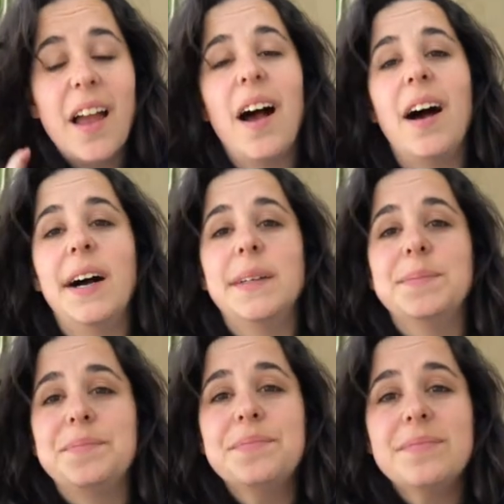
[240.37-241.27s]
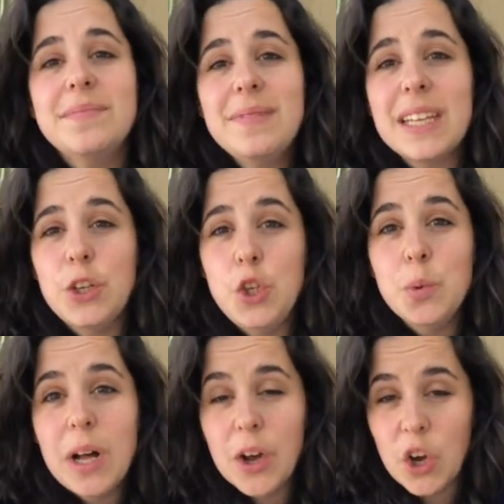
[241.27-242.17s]
and you will
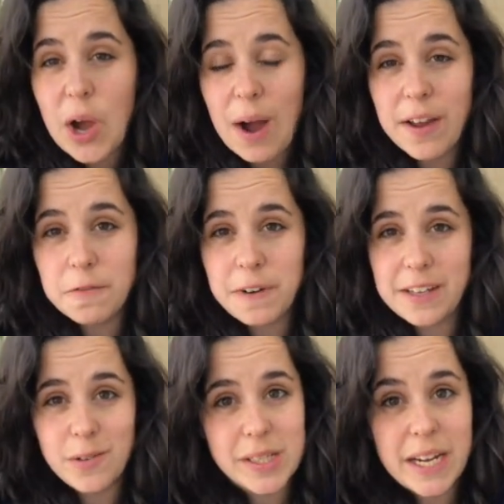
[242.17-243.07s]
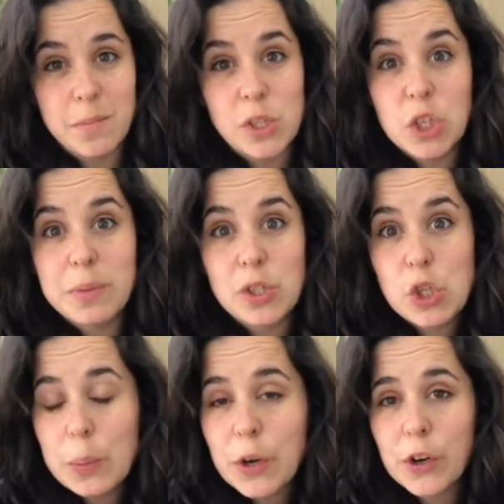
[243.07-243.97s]
all go out and find those items. You could be
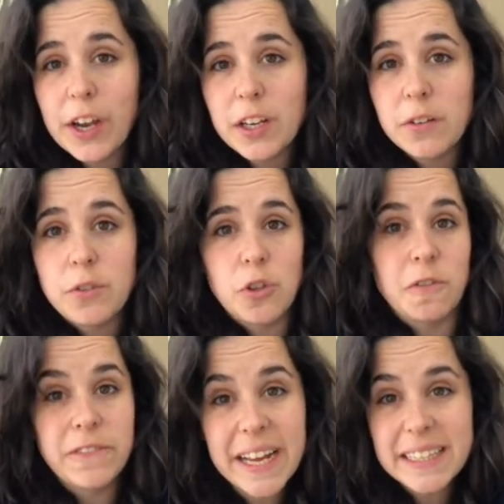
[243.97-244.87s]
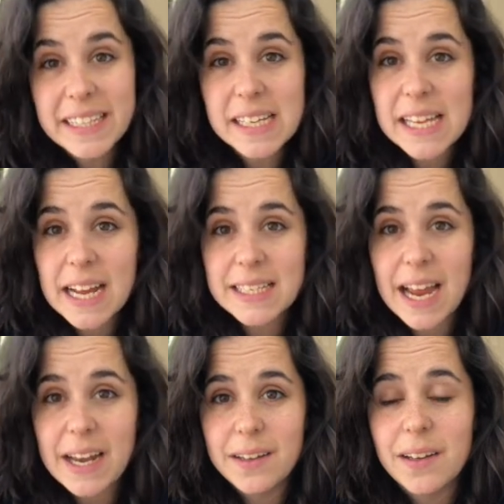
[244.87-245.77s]
super creative. You could find the exact
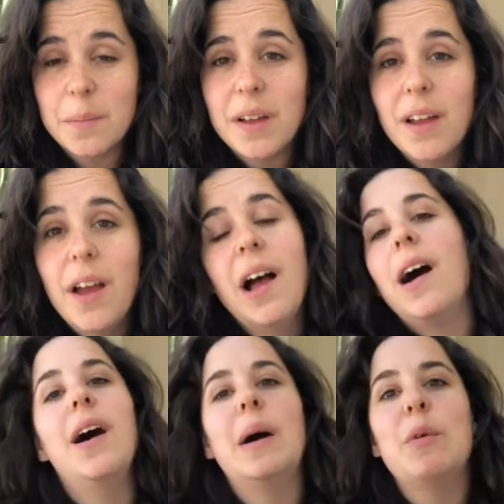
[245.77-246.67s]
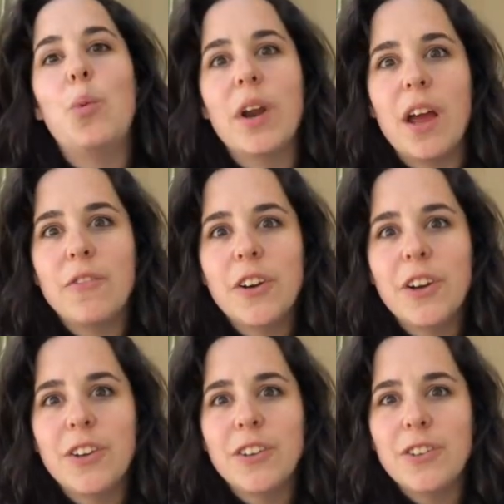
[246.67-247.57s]
item, whatever
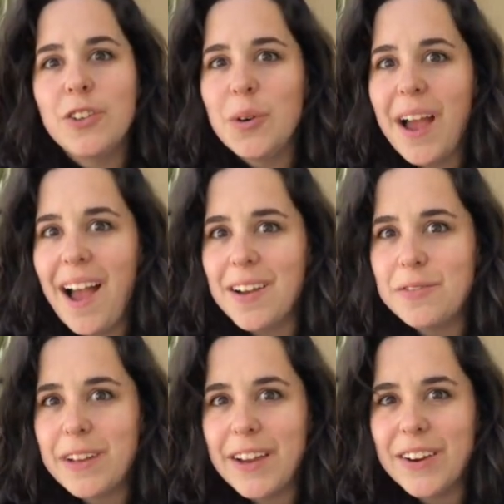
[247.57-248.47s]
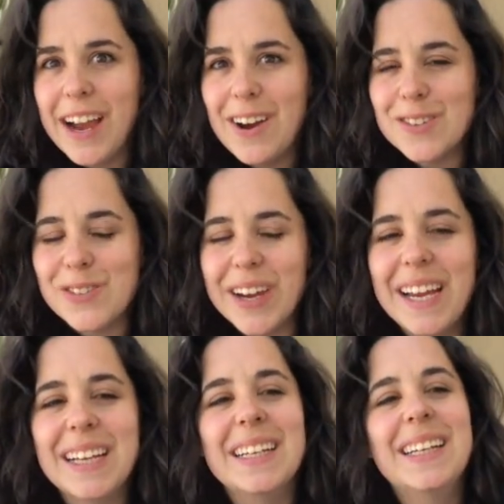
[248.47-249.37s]
you have at your house, right?